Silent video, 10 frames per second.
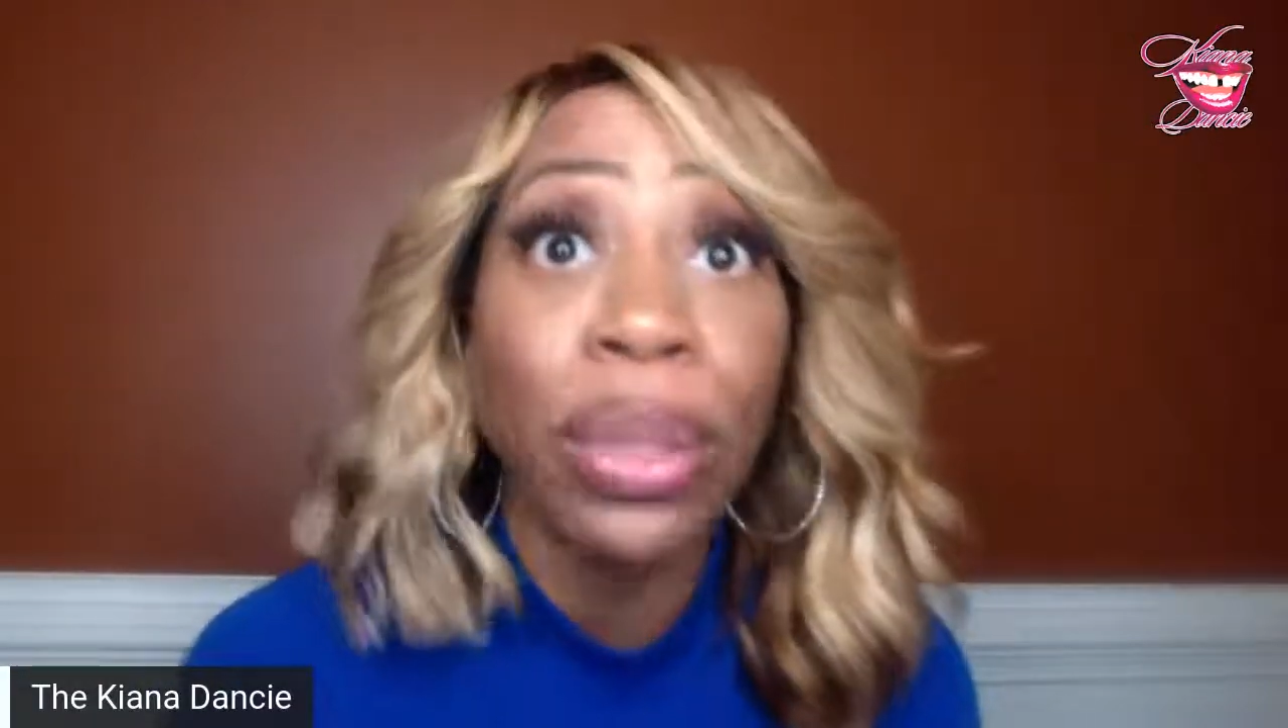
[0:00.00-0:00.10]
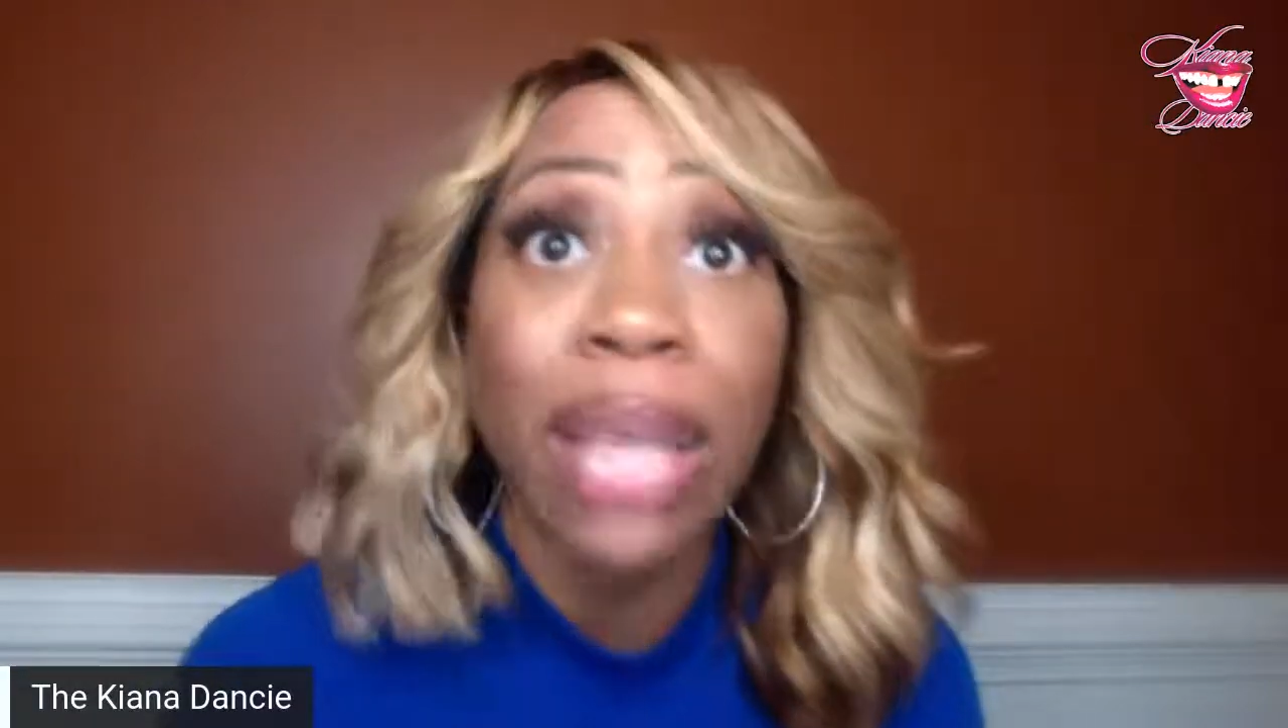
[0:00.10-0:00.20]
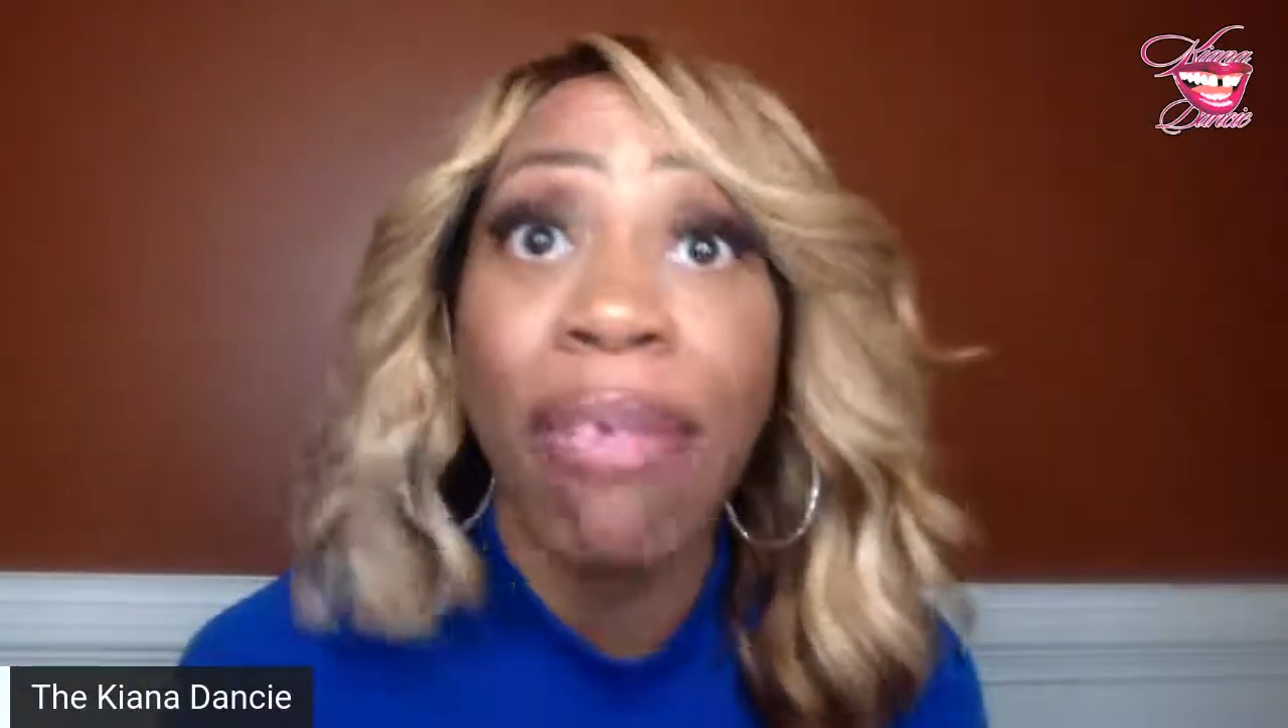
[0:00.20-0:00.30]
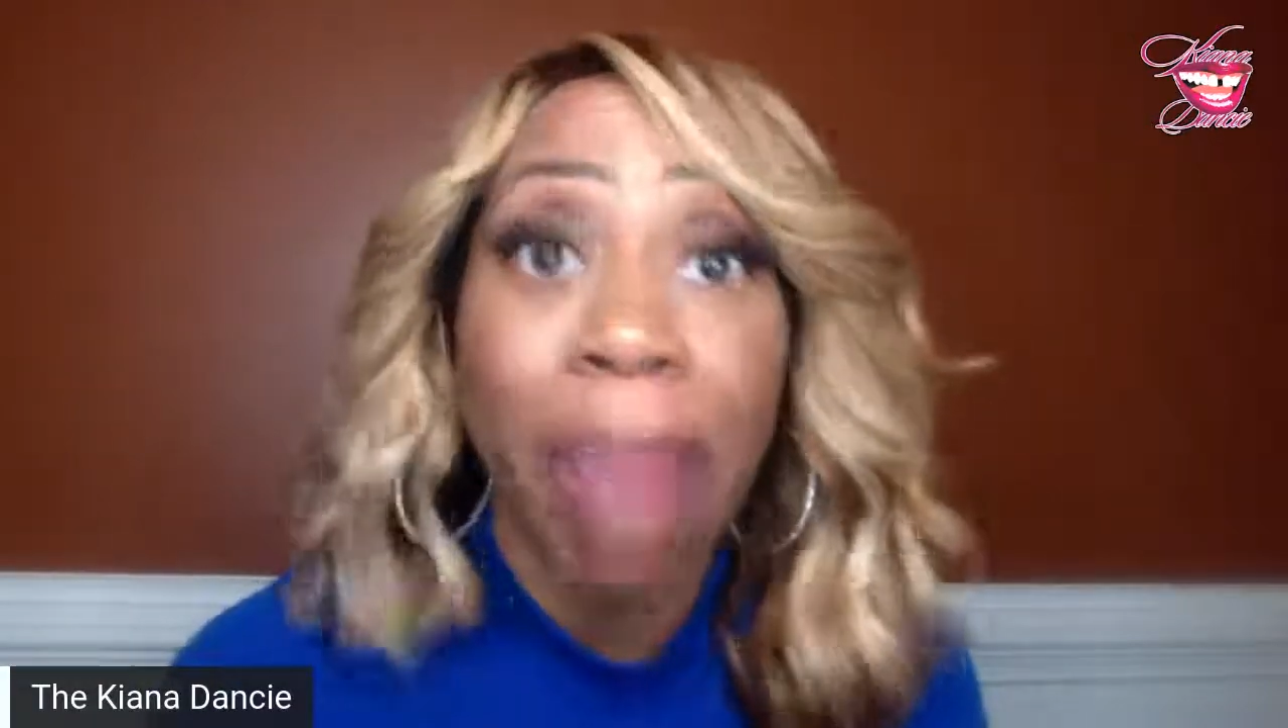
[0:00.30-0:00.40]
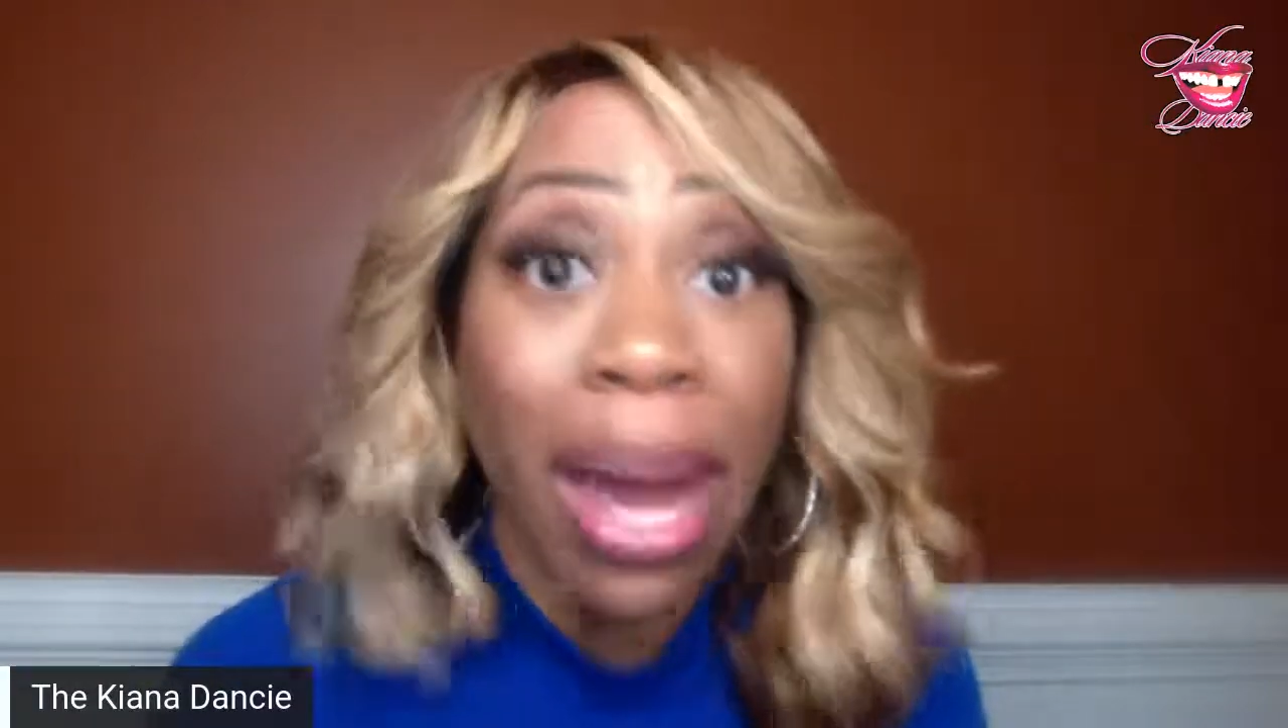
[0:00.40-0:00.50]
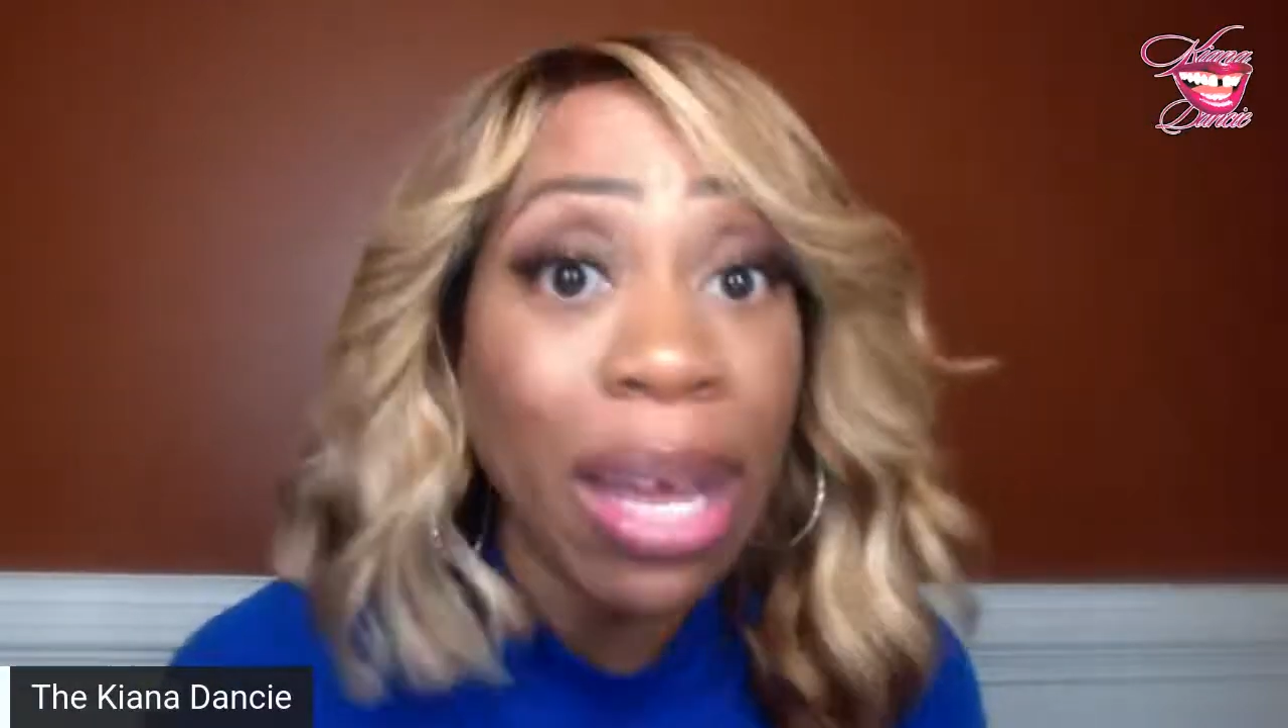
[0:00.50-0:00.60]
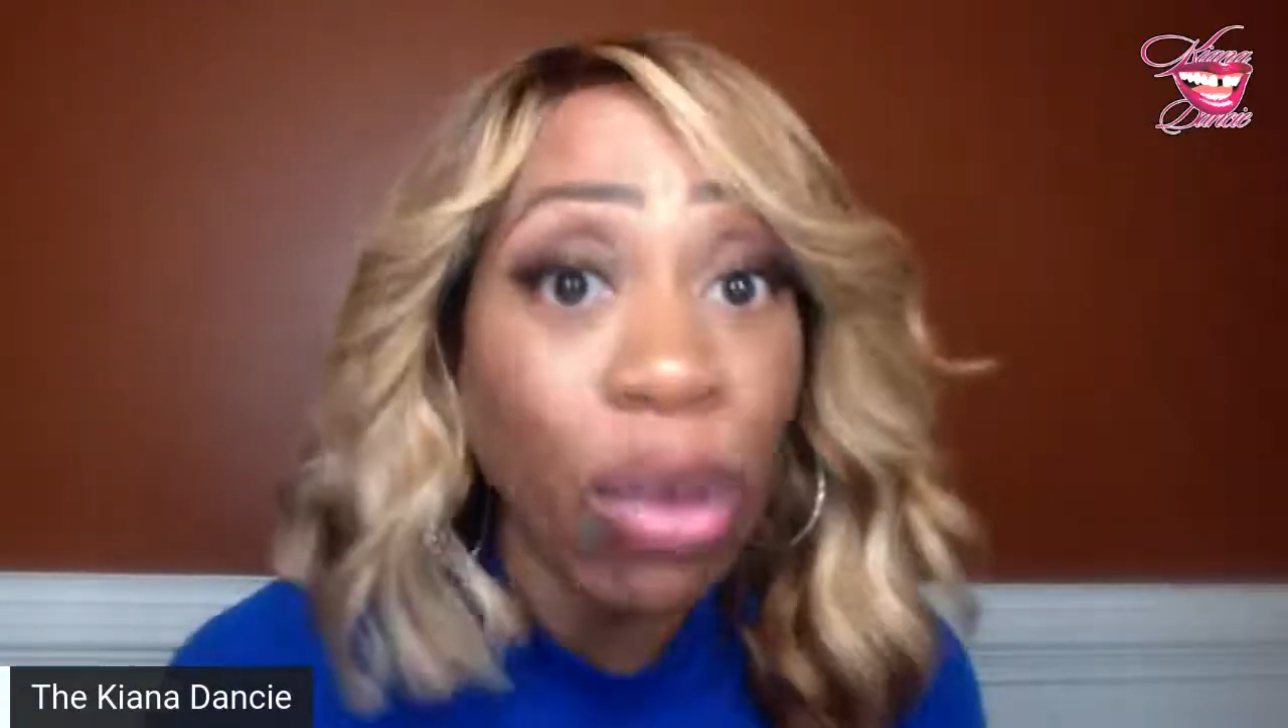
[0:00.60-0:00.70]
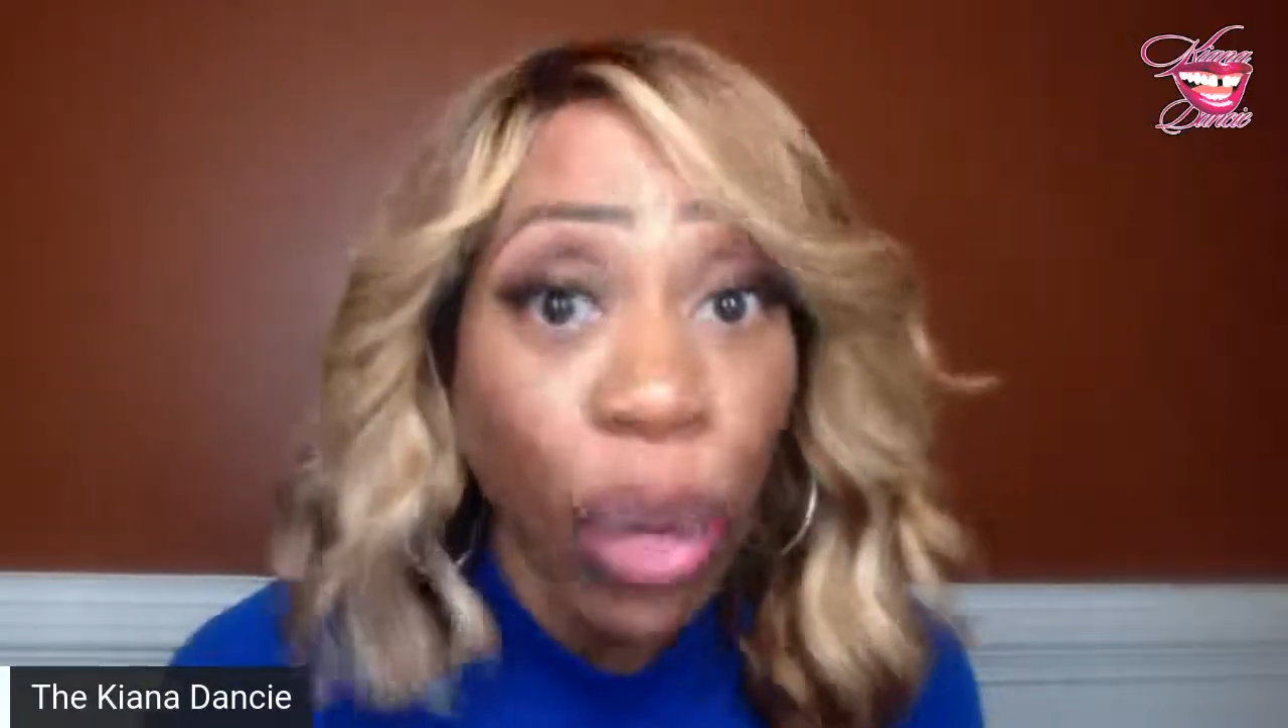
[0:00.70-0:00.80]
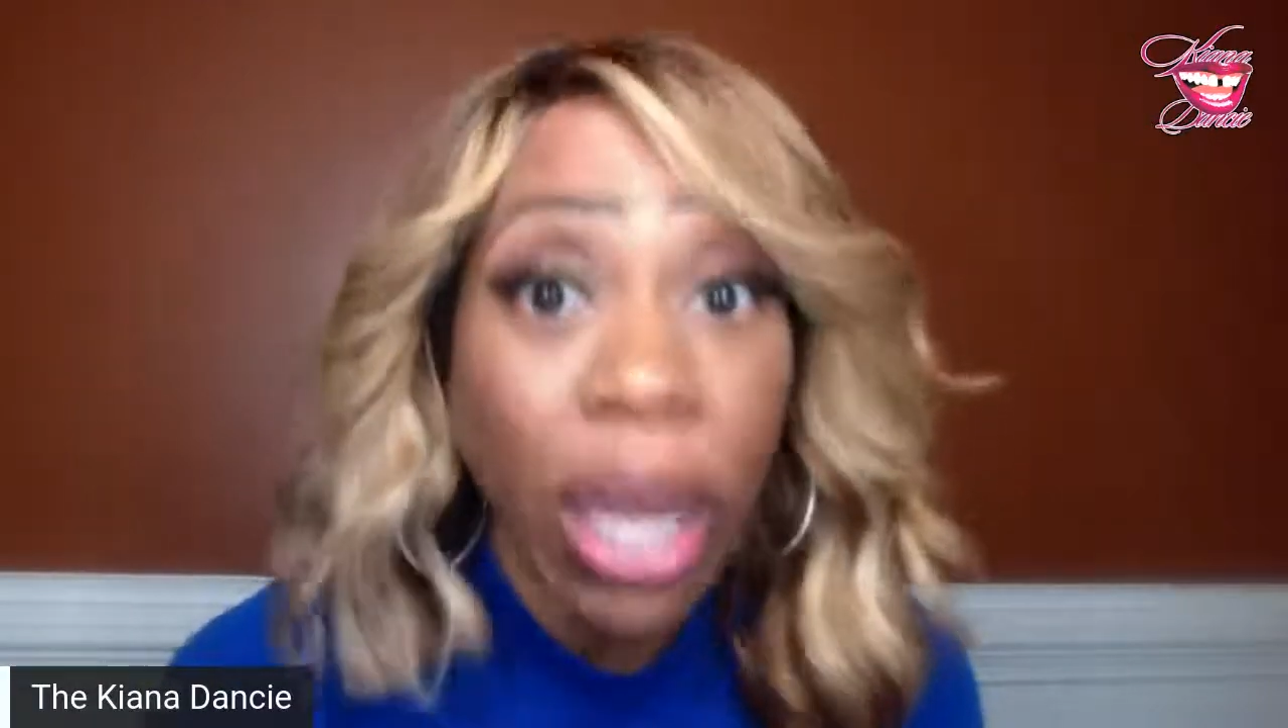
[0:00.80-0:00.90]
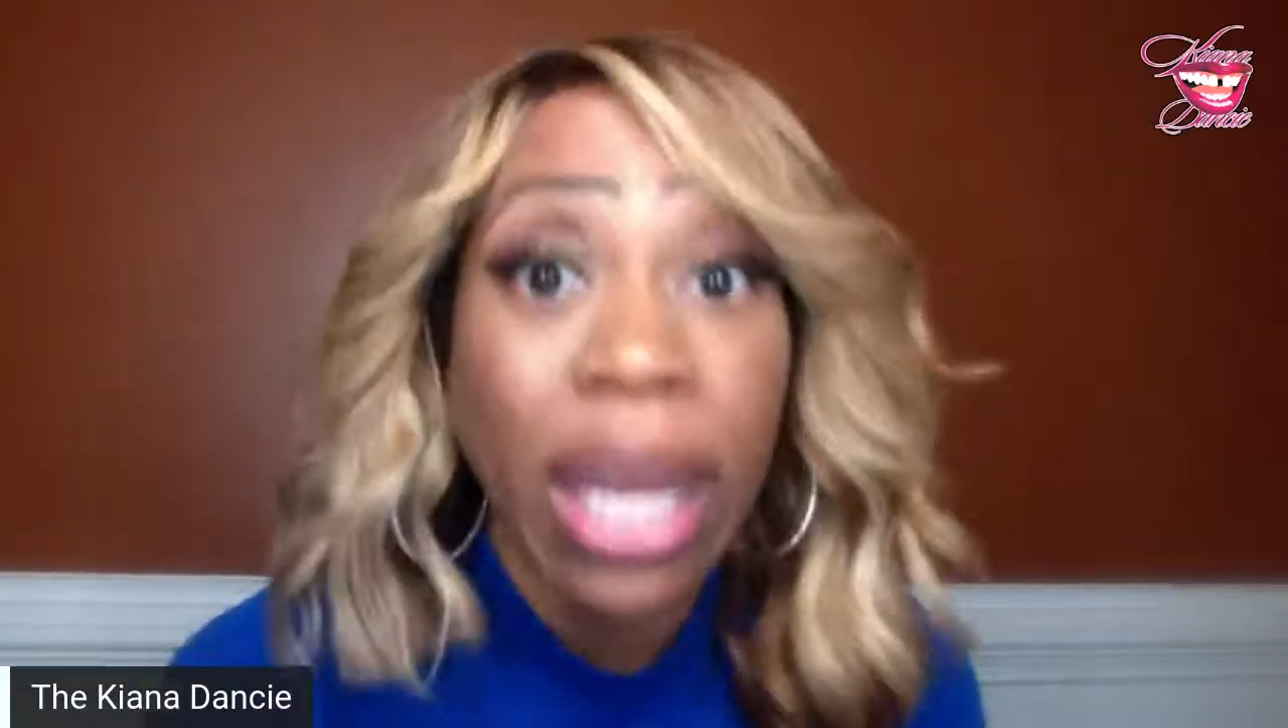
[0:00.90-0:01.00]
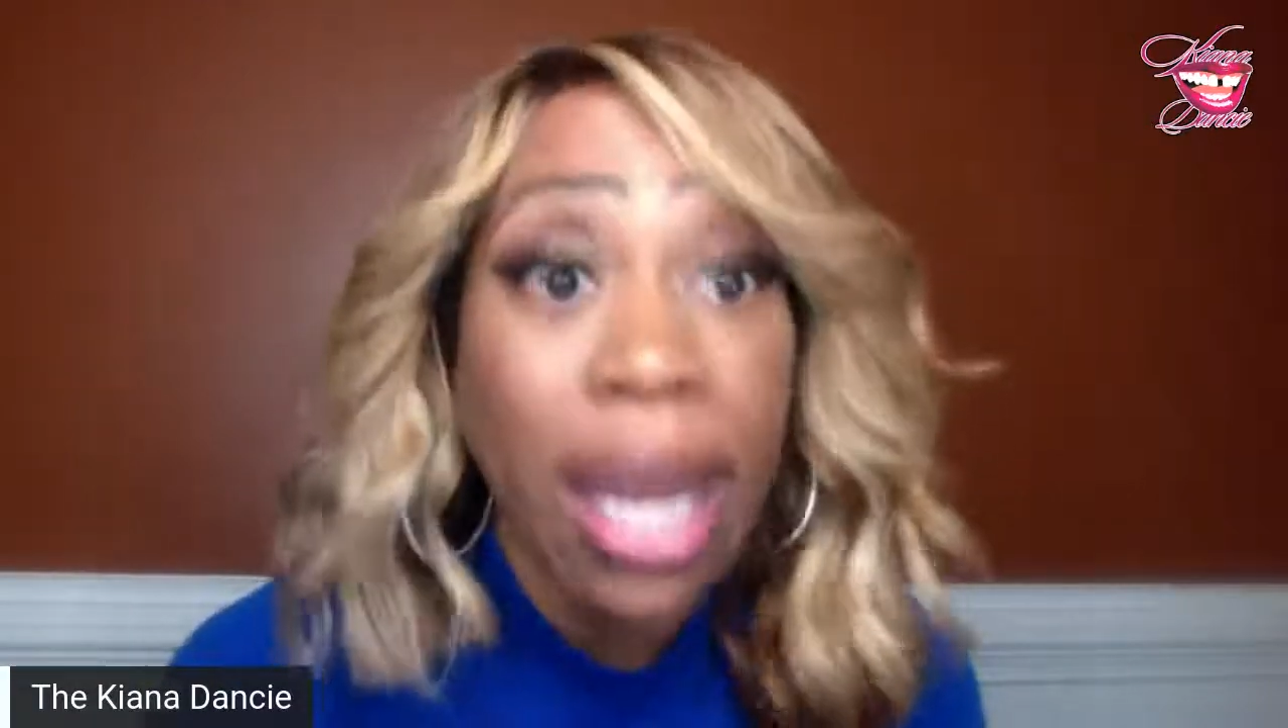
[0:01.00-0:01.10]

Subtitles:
everybody who can